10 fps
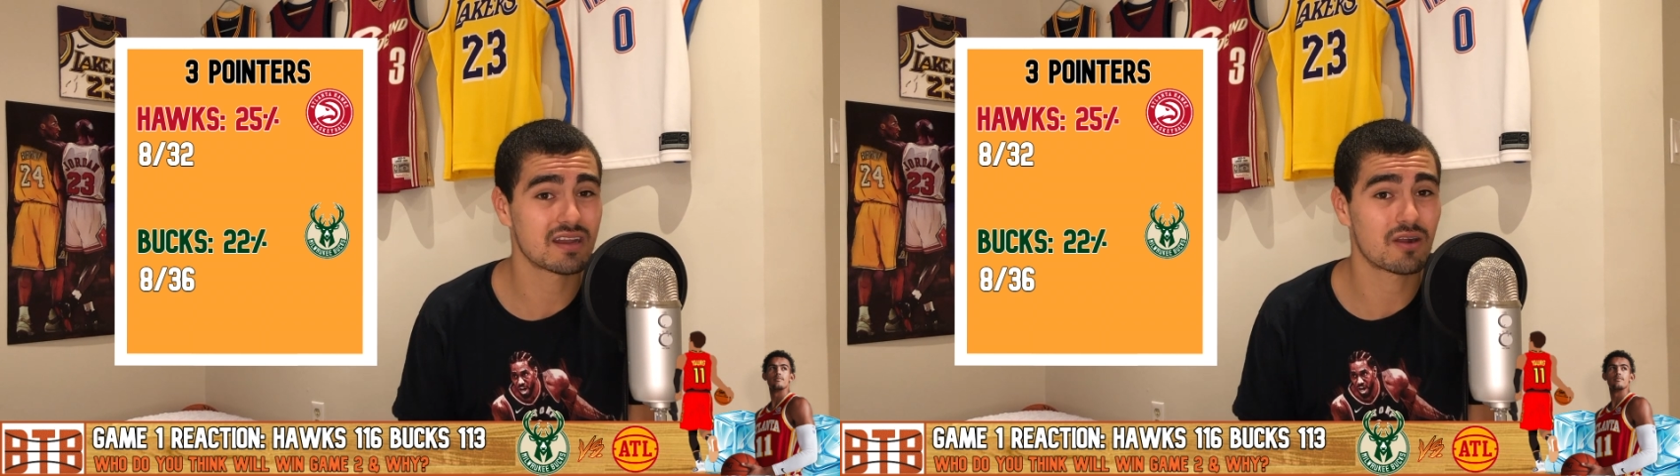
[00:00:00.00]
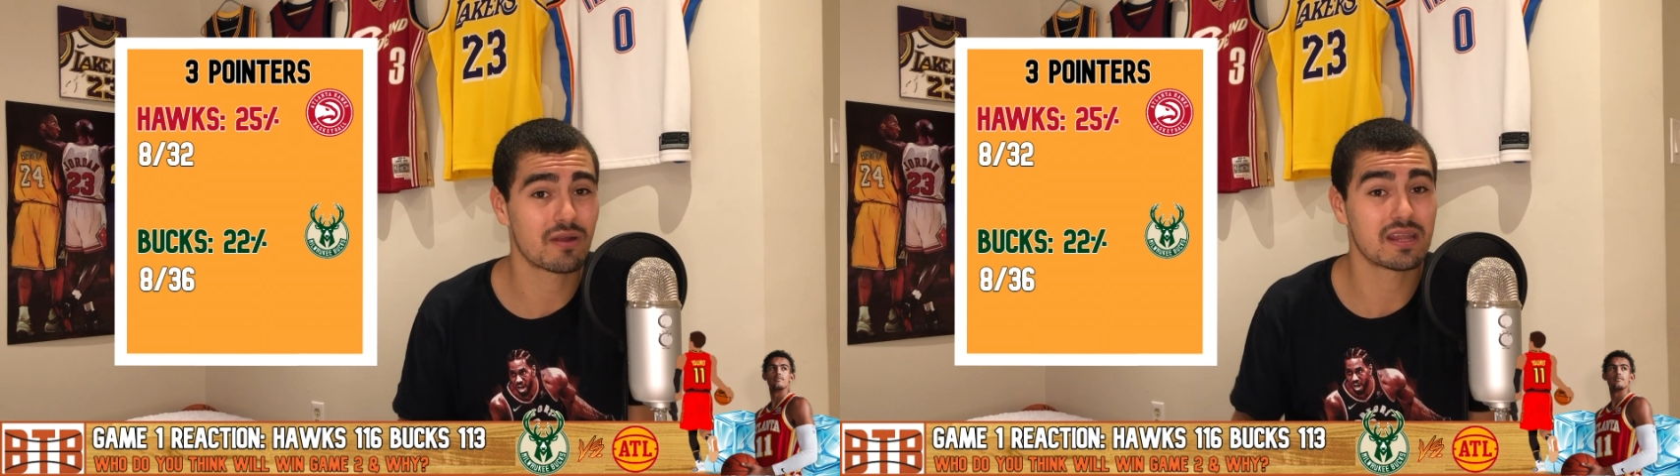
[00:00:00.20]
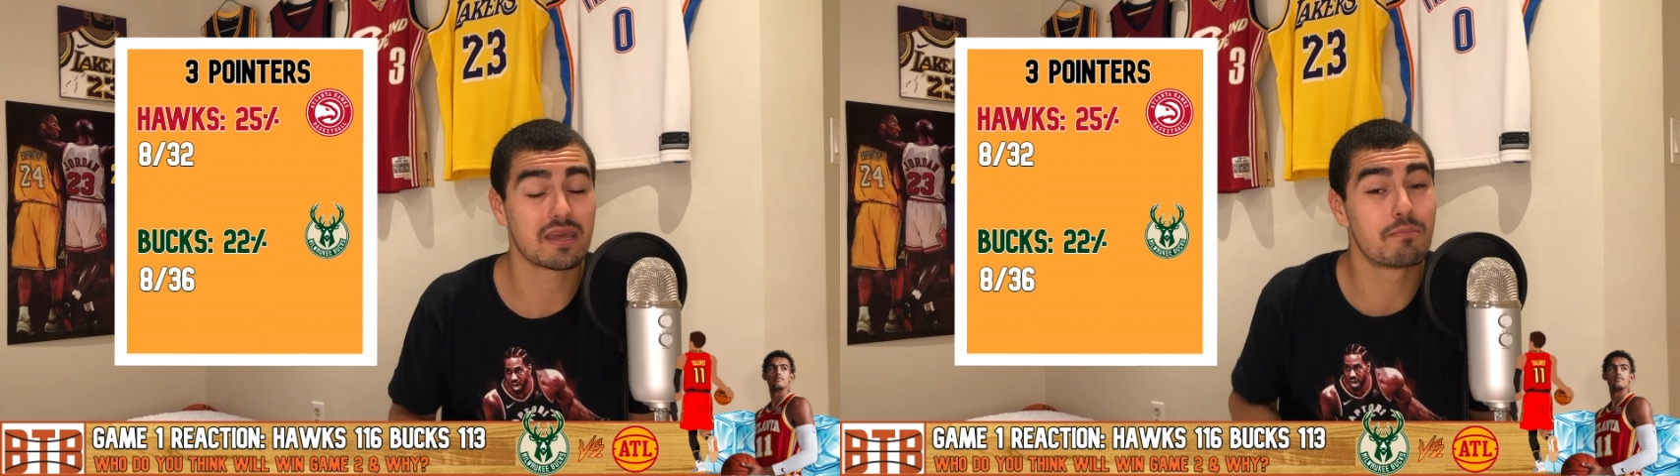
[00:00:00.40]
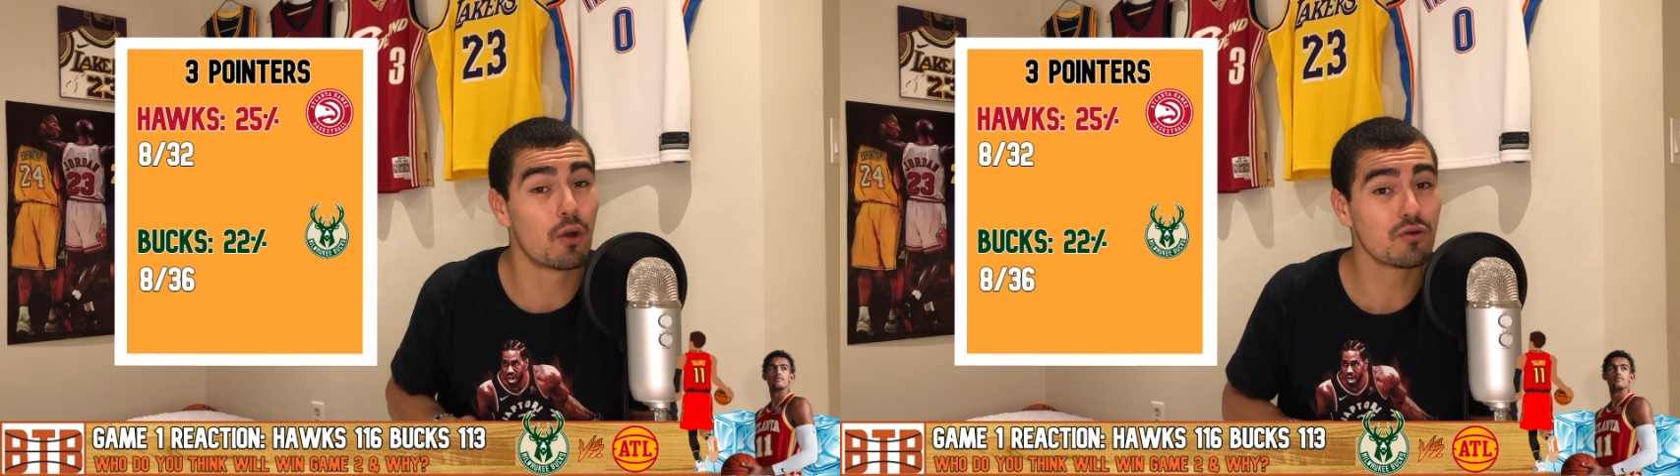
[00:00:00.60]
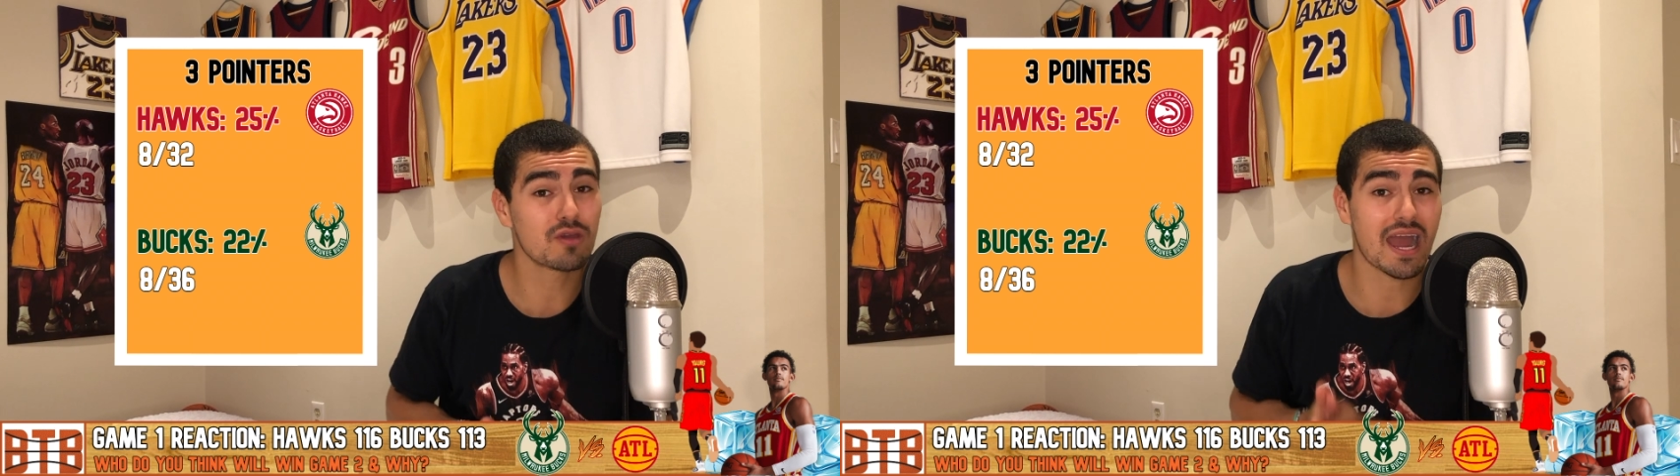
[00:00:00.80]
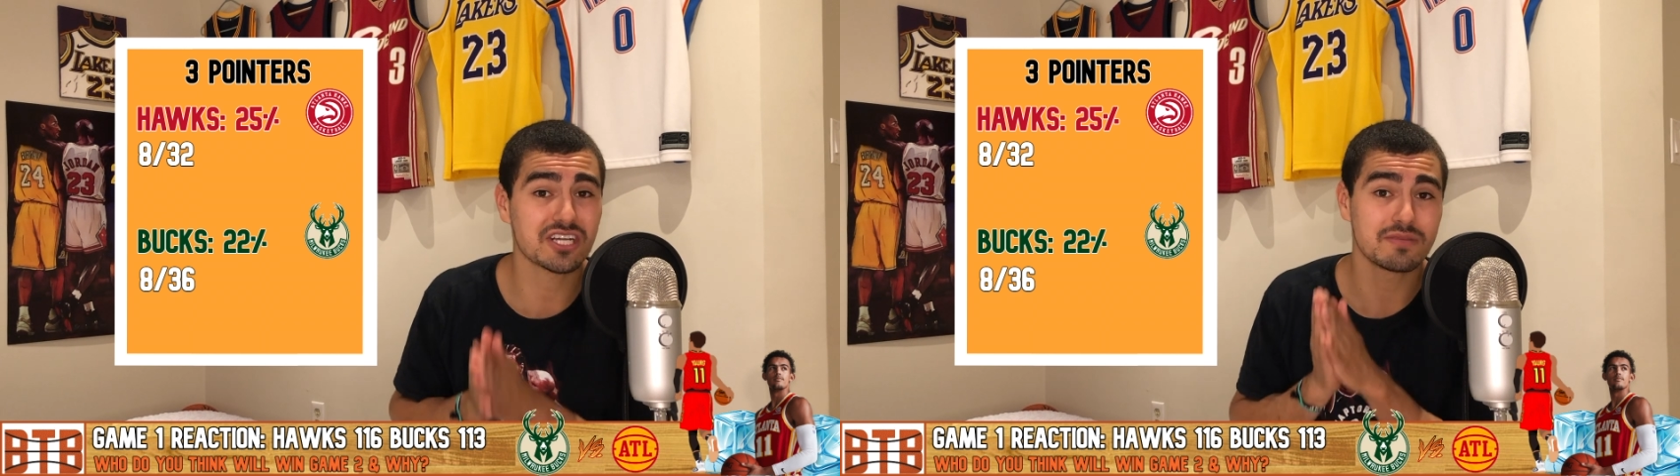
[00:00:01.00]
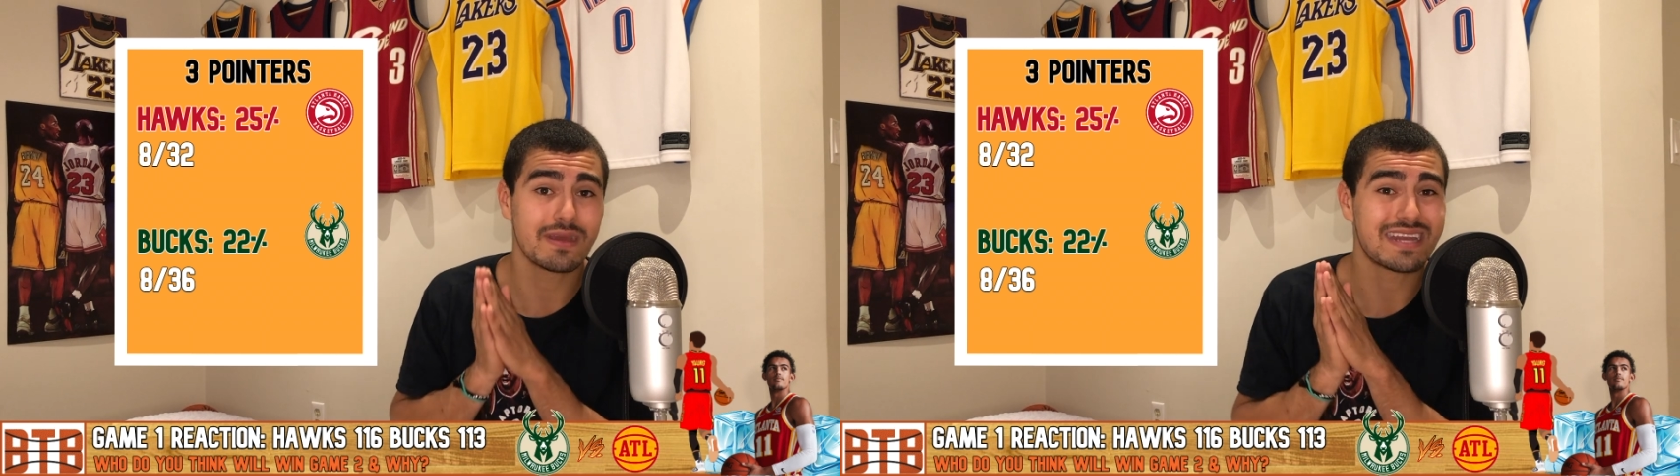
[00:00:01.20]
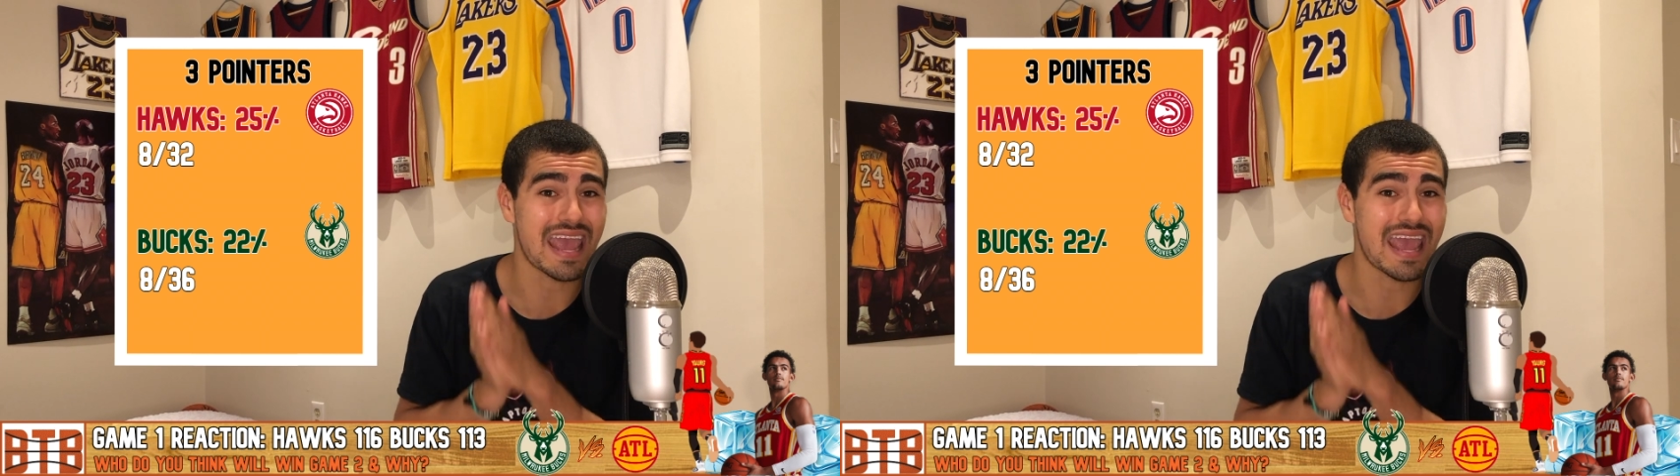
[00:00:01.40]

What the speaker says: All right, they both actually made